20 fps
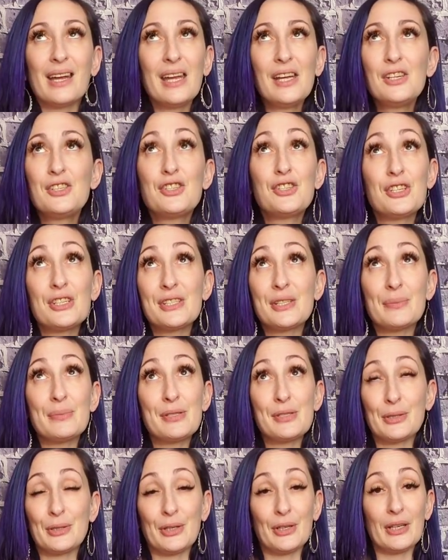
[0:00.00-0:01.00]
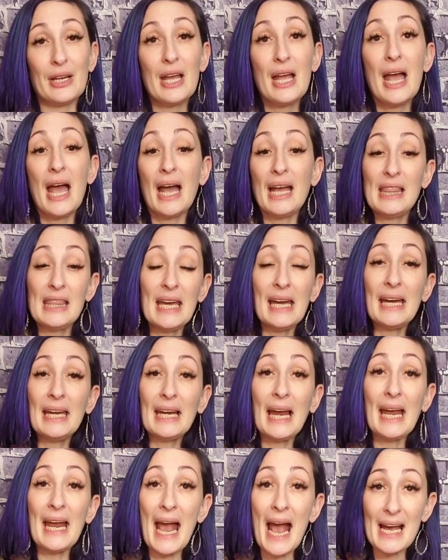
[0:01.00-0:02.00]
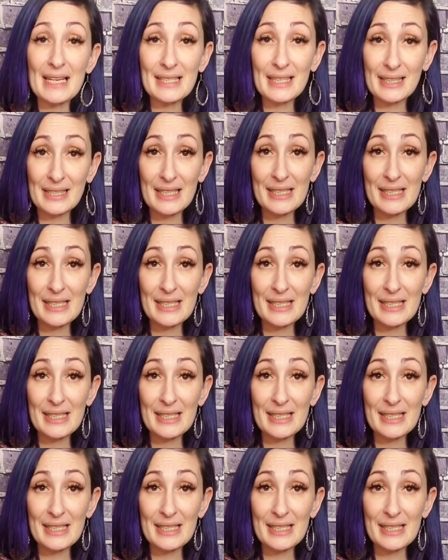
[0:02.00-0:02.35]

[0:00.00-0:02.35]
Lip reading: It's just absurd. And then I ask